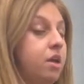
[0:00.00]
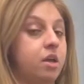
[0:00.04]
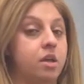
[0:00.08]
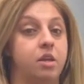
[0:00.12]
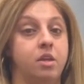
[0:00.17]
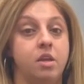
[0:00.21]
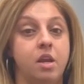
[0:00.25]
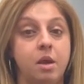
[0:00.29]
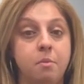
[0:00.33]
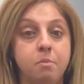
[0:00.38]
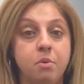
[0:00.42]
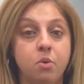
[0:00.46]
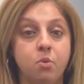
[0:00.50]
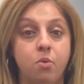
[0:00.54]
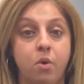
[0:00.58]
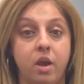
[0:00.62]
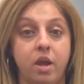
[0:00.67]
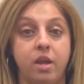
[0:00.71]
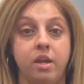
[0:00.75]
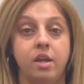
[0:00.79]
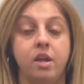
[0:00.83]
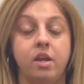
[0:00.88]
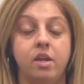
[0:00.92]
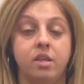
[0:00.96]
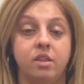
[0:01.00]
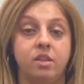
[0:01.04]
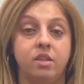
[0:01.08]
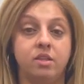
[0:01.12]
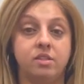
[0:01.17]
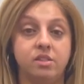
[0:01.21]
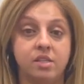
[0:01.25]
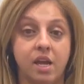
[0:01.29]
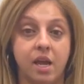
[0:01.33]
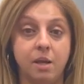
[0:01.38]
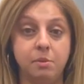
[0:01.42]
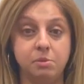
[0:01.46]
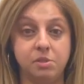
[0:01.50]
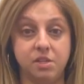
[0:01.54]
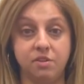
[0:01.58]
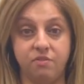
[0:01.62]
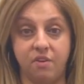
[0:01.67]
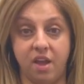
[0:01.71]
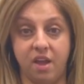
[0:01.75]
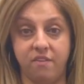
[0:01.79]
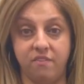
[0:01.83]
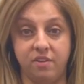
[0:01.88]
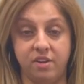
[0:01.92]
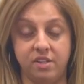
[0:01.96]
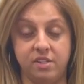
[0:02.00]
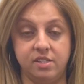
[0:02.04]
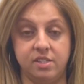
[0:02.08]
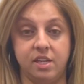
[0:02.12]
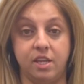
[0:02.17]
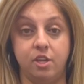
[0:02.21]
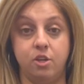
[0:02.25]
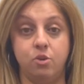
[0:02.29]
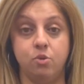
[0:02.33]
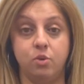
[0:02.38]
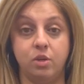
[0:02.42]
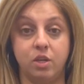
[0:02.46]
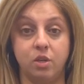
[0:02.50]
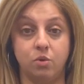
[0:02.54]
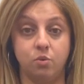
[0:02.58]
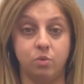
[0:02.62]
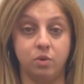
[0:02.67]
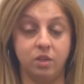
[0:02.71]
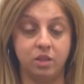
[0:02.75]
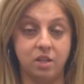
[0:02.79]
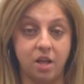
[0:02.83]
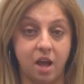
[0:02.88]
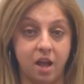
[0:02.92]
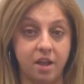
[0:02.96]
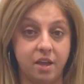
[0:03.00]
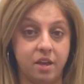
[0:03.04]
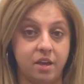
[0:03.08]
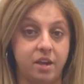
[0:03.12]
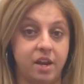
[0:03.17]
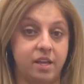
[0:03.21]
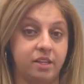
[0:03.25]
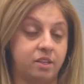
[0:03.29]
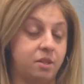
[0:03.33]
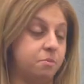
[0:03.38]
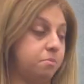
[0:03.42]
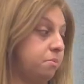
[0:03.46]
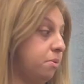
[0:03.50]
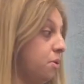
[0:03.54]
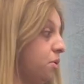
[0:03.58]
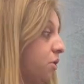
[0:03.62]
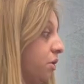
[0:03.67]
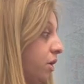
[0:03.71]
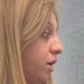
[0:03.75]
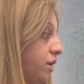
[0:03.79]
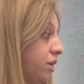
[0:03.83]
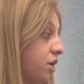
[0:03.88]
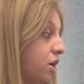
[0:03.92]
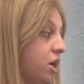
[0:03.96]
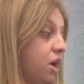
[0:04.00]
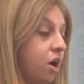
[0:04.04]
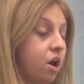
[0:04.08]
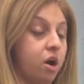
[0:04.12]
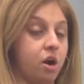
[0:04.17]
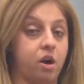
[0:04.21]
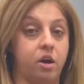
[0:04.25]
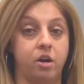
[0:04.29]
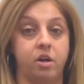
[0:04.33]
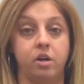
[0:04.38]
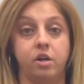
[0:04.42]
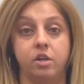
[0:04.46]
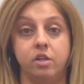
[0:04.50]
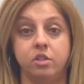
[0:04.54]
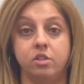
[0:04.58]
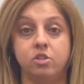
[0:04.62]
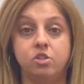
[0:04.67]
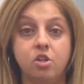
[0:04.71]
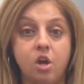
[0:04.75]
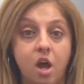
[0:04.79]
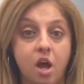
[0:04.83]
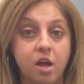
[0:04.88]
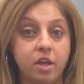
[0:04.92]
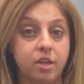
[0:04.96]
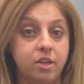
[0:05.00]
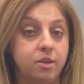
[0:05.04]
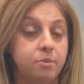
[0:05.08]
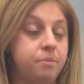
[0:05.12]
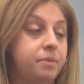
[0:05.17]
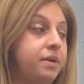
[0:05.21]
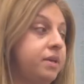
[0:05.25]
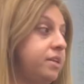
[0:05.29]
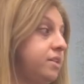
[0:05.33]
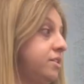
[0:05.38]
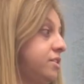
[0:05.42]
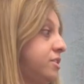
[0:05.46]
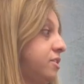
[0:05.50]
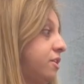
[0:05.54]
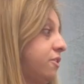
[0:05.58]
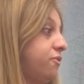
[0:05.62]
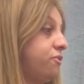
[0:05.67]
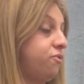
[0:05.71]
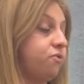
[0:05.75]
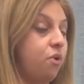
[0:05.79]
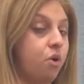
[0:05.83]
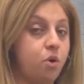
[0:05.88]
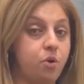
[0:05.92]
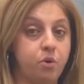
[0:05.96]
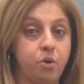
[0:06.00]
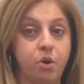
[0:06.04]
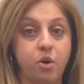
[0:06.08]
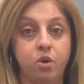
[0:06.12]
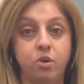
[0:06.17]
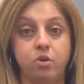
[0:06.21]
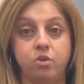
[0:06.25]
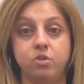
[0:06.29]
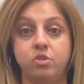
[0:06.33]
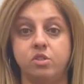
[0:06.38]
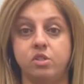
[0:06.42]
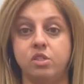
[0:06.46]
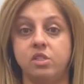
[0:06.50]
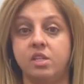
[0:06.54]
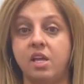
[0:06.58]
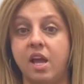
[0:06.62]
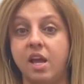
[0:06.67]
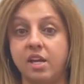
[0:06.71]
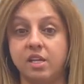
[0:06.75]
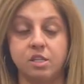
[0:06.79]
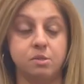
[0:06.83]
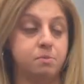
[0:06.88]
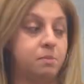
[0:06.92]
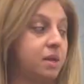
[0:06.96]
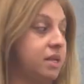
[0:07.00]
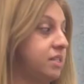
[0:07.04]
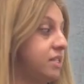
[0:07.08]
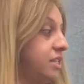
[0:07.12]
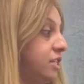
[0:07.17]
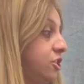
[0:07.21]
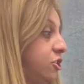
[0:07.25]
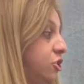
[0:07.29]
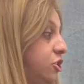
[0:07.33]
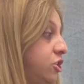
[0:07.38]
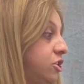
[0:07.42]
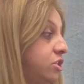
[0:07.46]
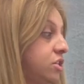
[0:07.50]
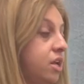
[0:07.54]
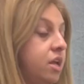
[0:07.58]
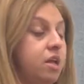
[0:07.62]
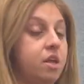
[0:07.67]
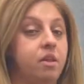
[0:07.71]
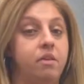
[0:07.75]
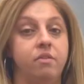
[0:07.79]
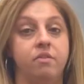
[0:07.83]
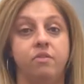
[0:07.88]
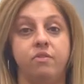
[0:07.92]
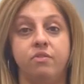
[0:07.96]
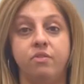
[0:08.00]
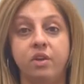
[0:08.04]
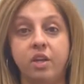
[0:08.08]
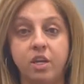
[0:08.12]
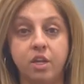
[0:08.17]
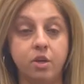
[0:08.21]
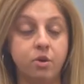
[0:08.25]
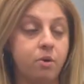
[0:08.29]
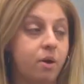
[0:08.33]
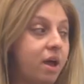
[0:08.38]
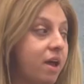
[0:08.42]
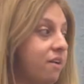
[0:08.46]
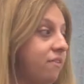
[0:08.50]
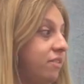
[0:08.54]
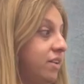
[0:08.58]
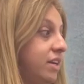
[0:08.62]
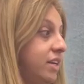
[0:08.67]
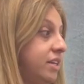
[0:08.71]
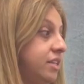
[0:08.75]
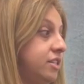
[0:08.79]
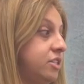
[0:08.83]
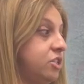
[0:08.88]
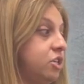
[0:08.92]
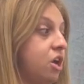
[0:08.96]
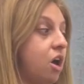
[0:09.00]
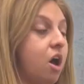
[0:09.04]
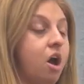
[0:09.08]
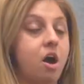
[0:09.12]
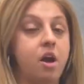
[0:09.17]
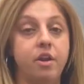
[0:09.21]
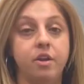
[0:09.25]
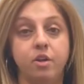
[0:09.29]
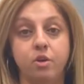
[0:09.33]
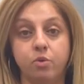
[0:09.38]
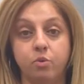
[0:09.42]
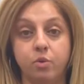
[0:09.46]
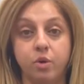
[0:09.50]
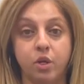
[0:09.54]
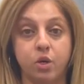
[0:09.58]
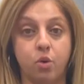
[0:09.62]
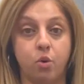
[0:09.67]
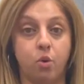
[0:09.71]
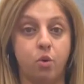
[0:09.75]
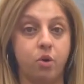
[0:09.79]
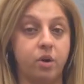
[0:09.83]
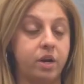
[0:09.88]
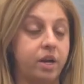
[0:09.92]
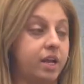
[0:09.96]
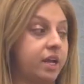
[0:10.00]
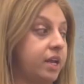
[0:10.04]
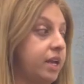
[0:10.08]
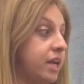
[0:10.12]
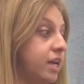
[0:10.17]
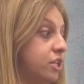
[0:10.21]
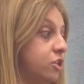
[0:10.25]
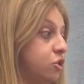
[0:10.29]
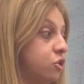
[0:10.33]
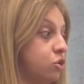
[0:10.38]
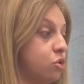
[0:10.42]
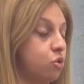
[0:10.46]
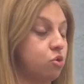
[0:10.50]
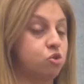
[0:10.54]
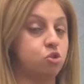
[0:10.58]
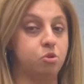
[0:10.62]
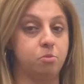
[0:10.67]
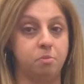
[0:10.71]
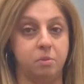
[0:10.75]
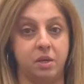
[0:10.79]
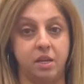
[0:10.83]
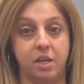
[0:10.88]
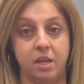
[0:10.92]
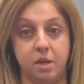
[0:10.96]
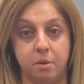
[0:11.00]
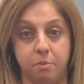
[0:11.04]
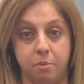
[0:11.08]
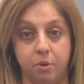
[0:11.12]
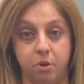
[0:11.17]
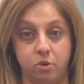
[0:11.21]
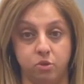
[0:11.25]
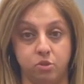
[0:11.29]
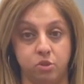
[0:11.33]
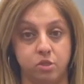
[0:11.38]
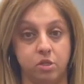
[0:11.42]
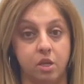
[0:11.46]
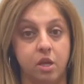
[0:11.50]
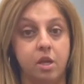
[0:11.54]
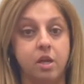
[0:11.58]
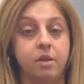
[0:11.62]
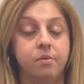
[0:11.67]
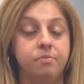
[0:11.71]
Number one, the types of evidence that you can rely on at the board are documents, photos, text messages, video evidence, audio recording, and social media posts.